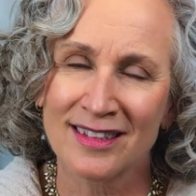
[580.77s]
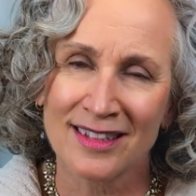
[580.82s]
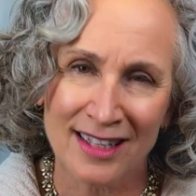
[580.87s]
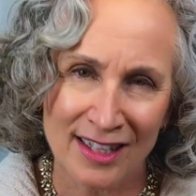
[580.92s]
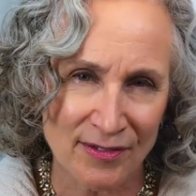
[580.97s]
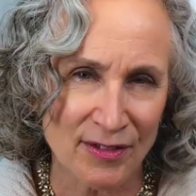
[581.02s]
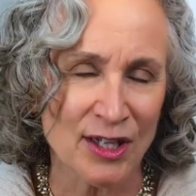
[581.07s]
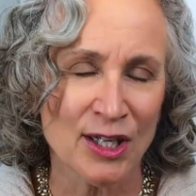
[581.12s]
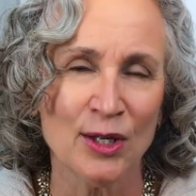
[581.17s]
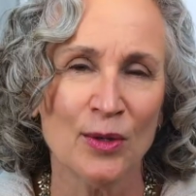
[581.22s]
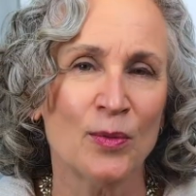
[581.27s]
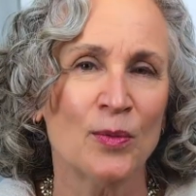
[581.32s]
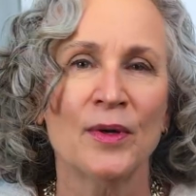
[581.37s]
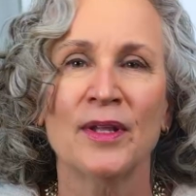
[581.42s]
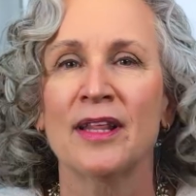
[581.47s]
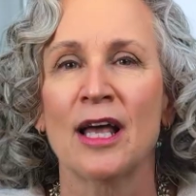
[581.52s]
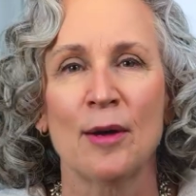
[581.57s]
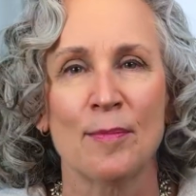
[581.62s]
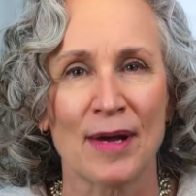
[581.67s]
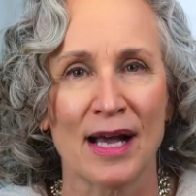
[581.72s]
Living
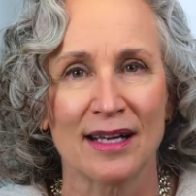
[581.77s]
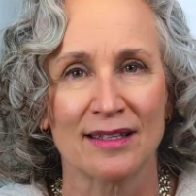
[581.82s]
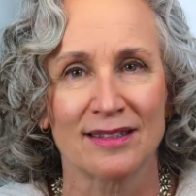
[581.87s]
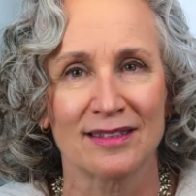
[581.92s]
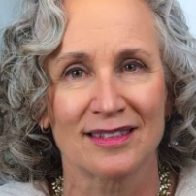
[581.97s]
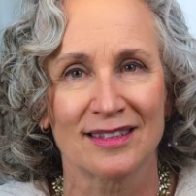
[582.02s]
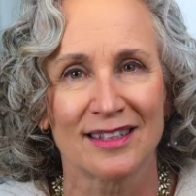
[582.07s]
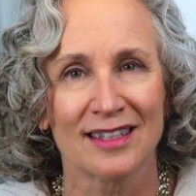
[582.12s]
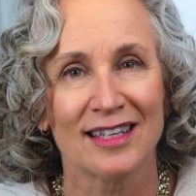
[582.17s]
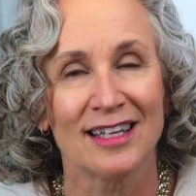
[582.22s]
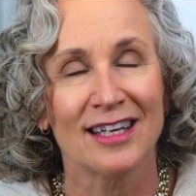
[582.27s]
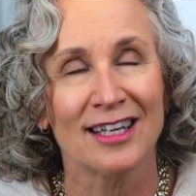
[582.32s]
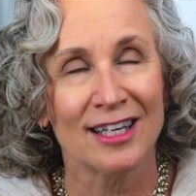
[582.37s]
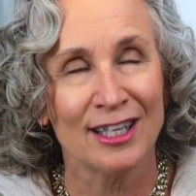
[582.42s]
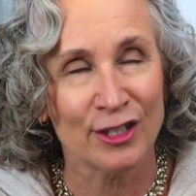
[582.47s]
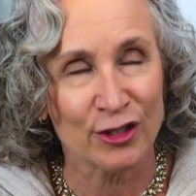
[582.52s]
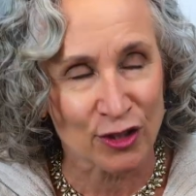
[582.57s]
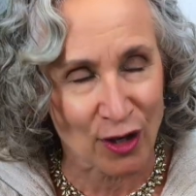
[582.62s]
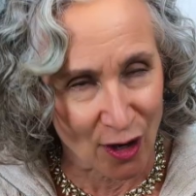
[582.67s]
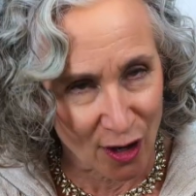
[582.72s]
with MS
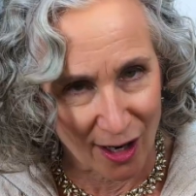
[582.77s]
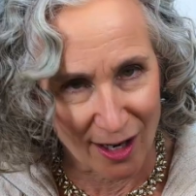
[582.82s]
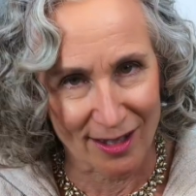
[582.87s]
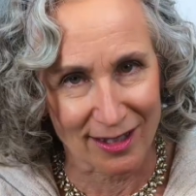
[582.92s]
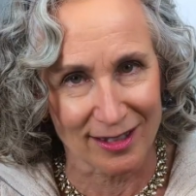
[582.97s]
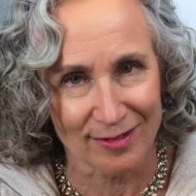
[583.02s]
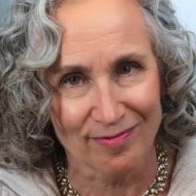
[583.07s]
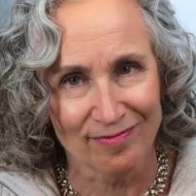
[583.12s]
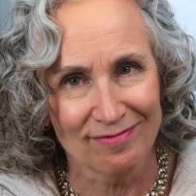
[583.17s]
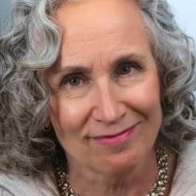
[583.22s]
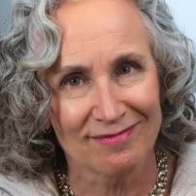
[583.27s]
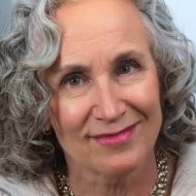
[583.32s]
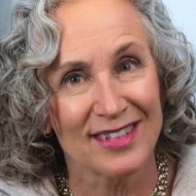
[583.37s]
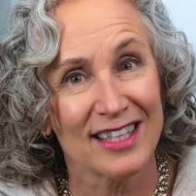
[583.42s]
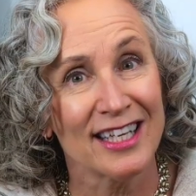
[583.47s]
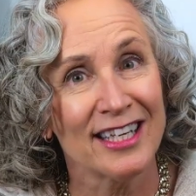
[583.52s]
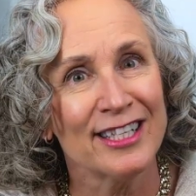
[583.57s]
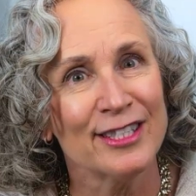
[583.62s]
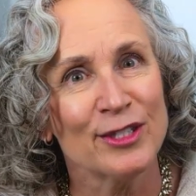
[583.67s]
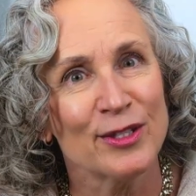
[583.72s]
is hard.
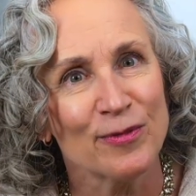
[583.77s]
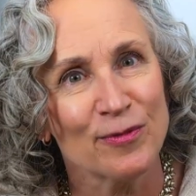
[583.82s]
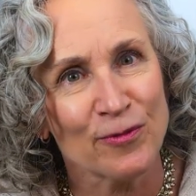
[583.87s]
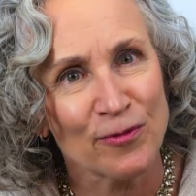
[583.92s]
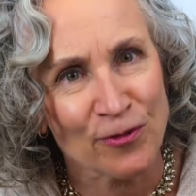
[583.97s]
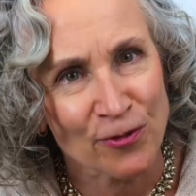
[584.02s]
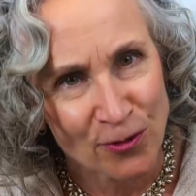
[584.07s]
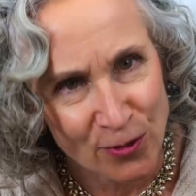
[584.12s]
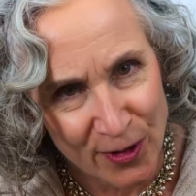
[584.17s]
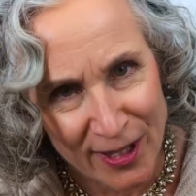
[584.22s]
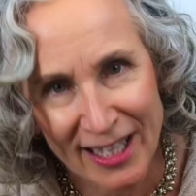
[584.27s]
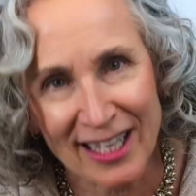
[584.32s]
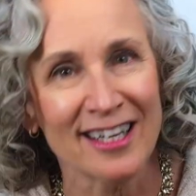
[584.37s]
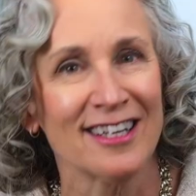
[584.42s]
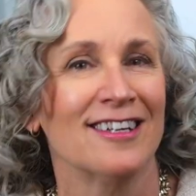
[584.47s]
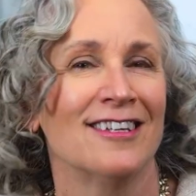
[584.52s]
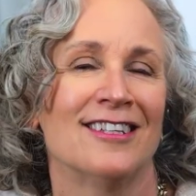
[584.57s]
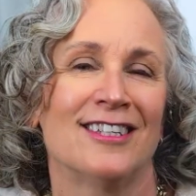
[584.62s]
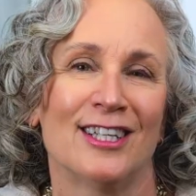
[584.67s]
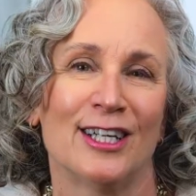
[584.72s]
It is
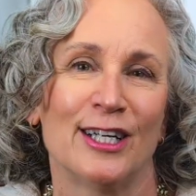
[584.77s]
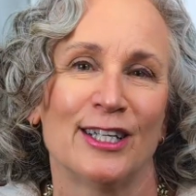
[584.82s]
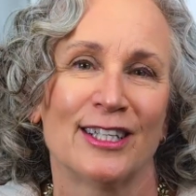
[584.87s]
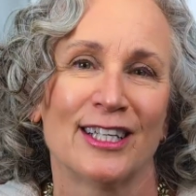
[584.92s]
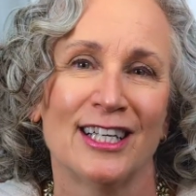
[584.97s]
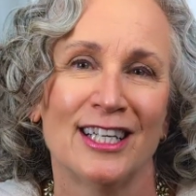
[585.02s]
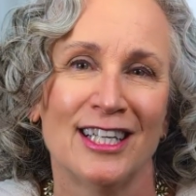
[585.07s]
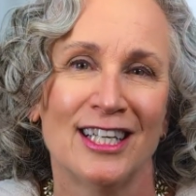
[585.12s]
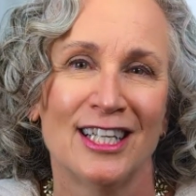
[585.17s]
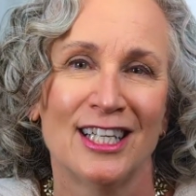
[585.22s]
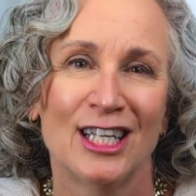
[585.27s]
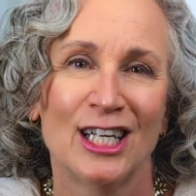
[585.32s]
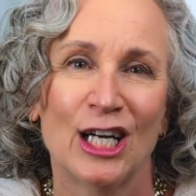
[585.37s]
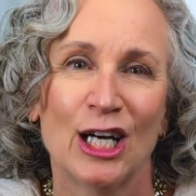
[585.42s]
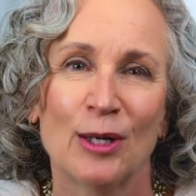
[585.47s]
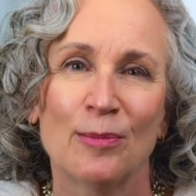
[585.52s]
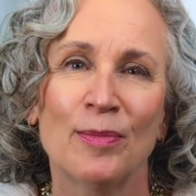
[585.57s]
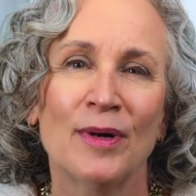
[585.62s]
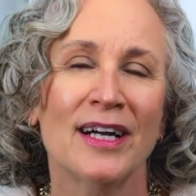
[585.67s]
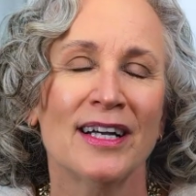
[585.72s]
freaking hard
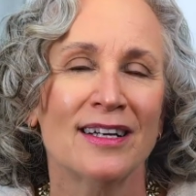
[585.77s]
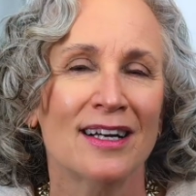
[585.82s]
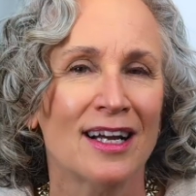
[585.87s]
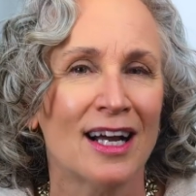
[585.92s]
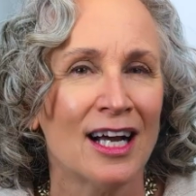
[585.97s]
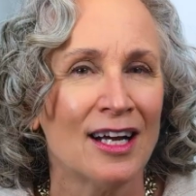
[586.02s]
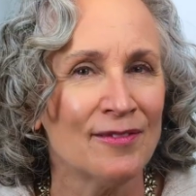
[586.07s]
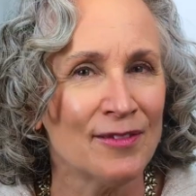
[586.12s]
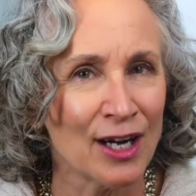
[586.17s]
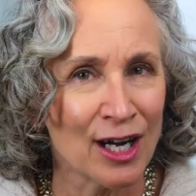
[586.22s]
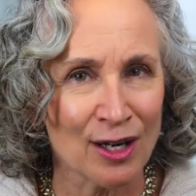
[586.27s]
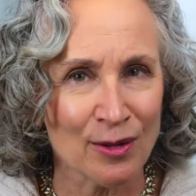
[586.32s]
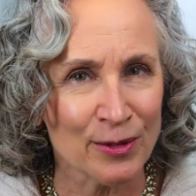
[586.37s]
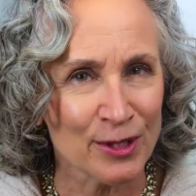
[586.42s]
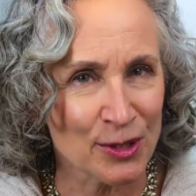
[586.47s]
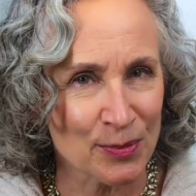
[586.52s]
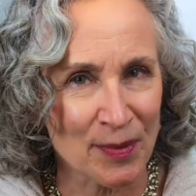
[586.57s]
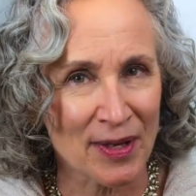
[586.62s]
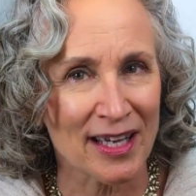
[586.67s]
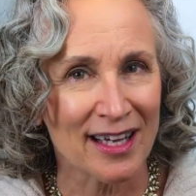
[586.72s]
but I've
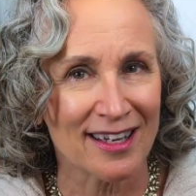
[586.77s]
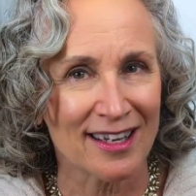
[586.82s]
always